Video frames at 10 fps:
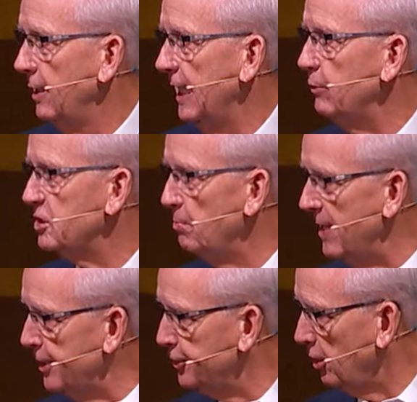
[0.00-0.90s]
He was
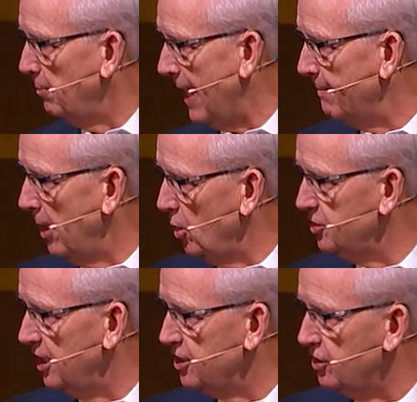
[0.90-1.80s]
mentored by
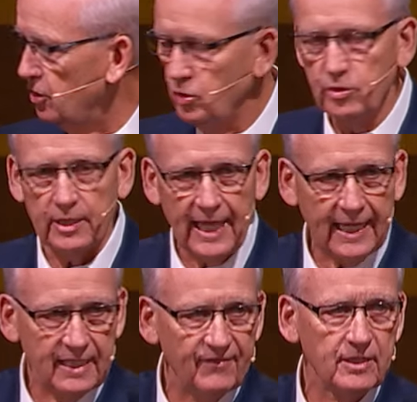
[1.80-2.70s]
Moses through the
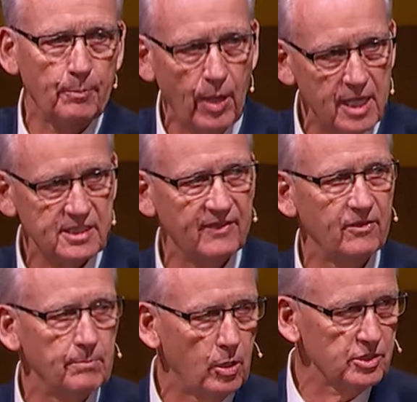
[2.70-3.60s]
negative and the positive
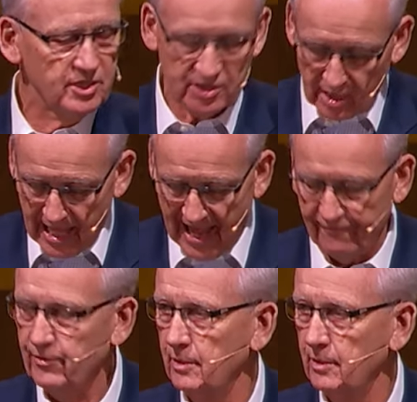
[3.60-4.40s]
of Moses' life.